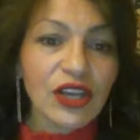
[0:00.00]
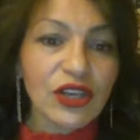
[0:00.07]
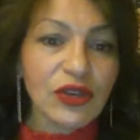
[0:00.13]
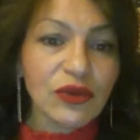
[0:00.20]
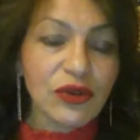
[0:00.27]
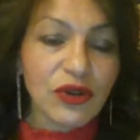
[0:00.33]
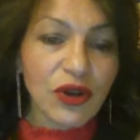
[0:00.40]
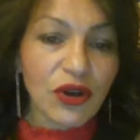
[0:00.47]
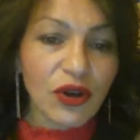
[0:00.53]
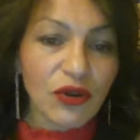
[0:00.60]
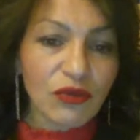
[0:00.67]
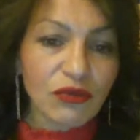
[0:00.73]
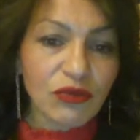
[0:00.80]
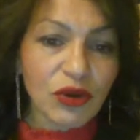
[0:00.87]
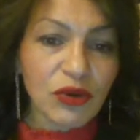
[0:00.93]
You
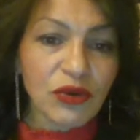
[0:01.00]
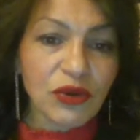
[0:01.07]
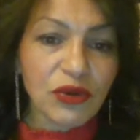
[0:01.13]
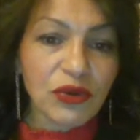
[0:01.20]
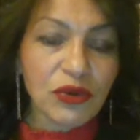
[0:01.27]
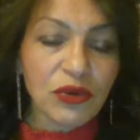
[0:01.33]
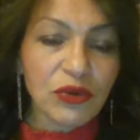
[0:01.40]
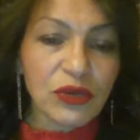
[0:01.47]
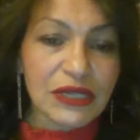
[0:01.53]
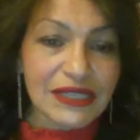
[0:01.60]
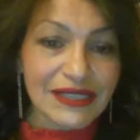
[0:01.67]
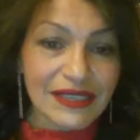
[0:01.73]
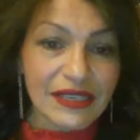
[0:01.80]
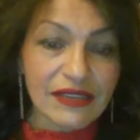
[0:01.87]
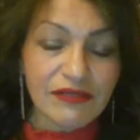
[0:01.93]
got Roku
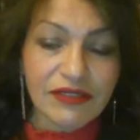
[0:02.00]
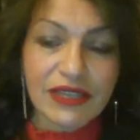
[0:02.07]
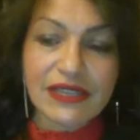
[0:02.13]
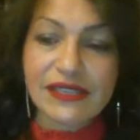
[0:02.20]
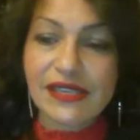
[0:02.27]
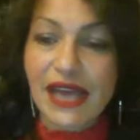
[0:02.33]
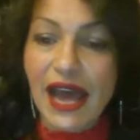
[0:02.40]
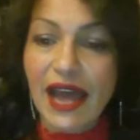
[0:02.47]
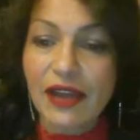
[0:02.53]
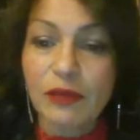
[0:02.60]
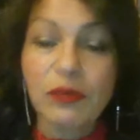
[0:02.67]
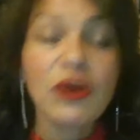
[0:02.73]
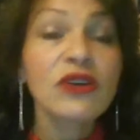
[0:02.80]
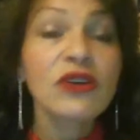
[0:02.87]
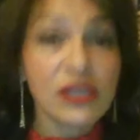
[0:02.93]
TVs
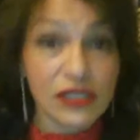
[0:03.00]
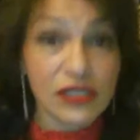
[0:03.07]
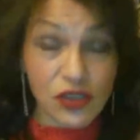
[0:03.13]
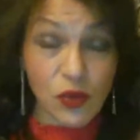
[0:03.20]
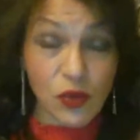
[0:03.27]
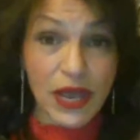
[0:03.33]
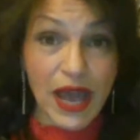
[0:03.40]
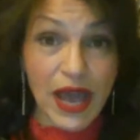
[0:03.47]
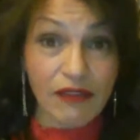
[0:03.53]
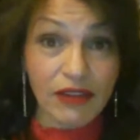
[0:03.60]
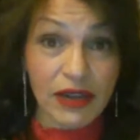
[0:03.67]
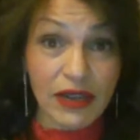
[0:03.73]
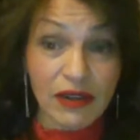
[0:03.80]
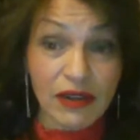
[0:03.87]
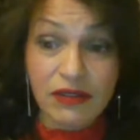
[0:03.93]
and boxes. So we have
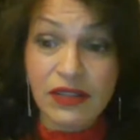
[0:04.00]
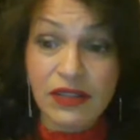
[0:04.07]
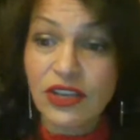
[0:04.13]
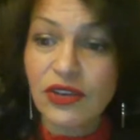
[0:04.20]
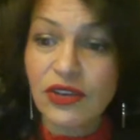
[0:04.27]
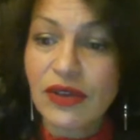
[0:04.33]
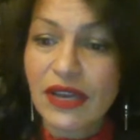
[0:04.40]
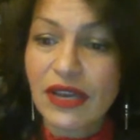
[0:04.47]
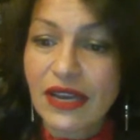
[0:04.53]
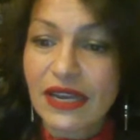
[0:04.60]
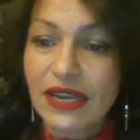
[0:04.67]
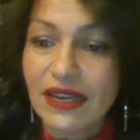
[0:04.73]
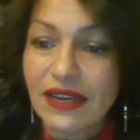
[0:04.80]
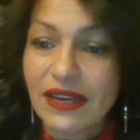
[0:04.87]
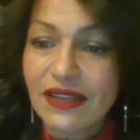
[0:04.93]
it here in the
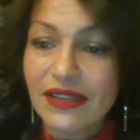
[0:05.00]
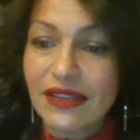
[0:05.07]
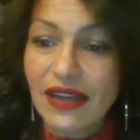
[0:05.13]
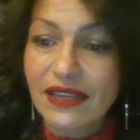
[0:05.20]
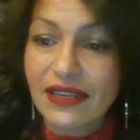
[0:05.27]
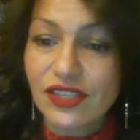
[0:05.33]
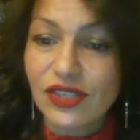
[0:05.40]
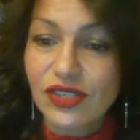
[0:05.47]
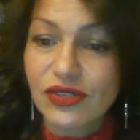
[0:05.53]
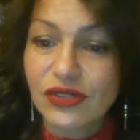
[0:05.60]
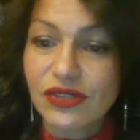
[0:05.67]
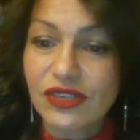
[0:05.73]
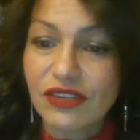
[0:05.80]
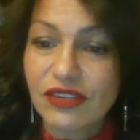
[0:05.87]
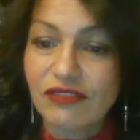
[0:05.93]
UK. That is
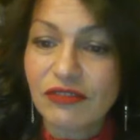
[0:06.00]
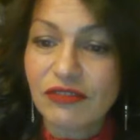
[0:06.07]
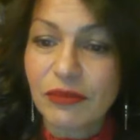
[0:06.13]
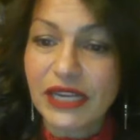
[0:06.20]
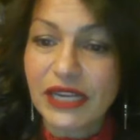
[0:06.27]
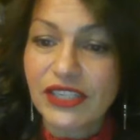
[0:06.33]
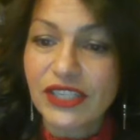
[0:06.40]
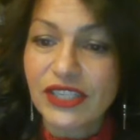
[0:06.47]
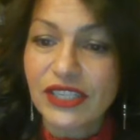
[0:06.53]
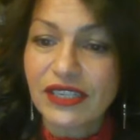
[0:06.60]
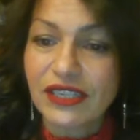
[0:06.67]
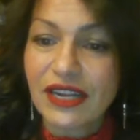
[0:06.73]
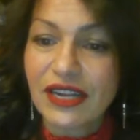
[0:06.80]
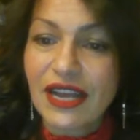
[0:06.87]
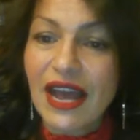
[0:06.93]
good
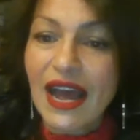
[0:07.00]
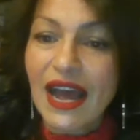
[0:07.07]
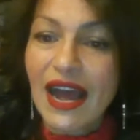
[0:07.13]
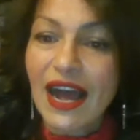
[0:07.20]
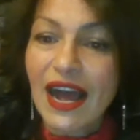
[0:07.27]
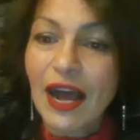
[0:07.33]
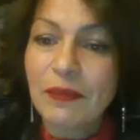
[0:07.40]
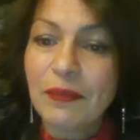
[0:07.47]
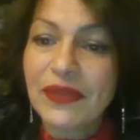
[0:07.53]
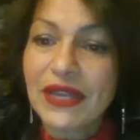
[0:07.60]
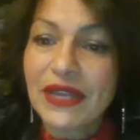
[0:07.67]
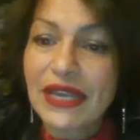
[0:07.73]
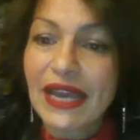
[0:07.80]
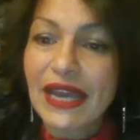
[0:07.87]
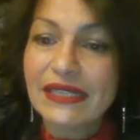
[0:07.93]
information.
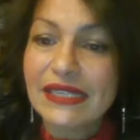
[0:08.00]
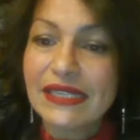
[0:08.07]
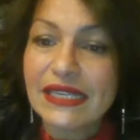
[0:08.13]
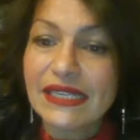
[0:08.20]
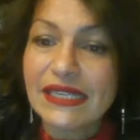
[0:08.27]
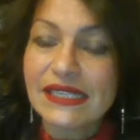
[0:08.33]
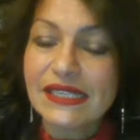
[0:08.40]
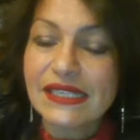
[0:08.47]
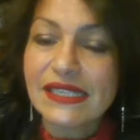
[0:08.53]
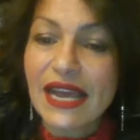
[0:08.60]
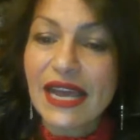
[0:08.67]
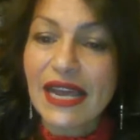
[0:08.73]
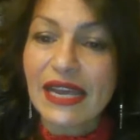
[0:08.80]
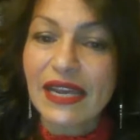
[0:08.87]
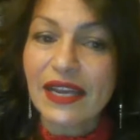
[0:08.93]
KD
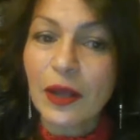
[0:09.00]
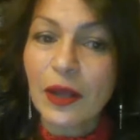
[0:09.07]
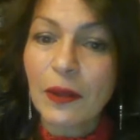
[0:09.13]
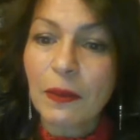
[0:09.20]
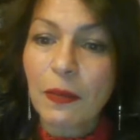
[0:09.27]
saying,